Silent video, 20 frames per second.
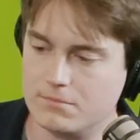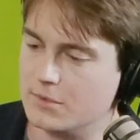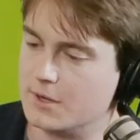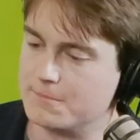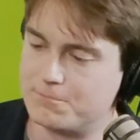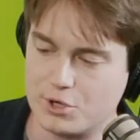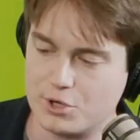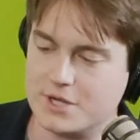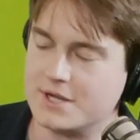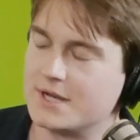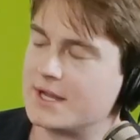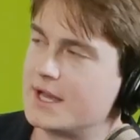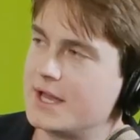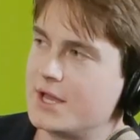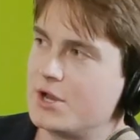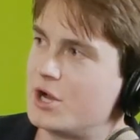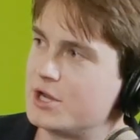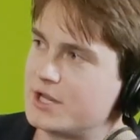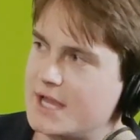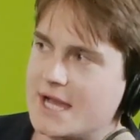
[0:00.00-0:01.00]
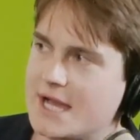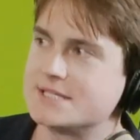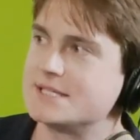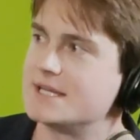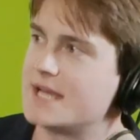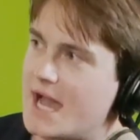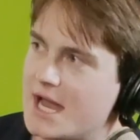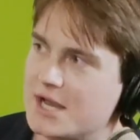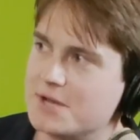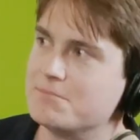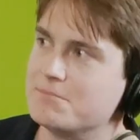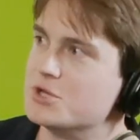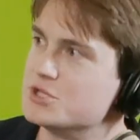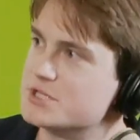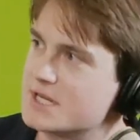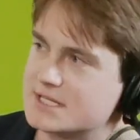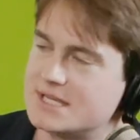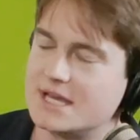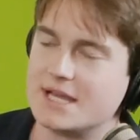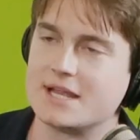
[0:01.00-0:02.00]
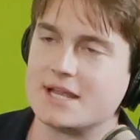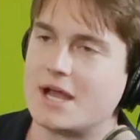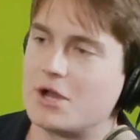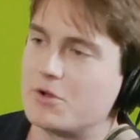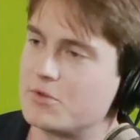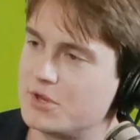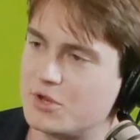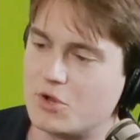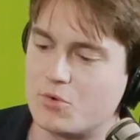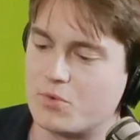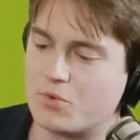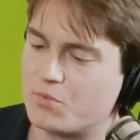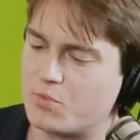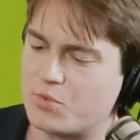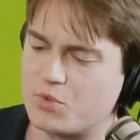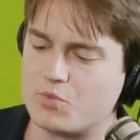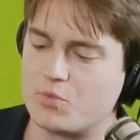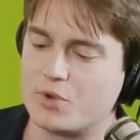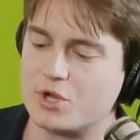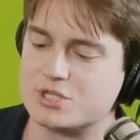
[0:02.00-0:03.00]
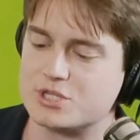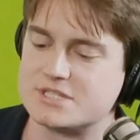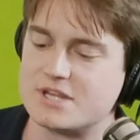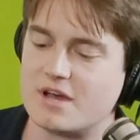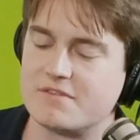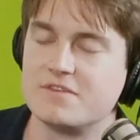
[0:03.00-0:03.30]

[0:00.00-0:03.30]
putting it in Audacity, adding music, taking out, the weird stuff.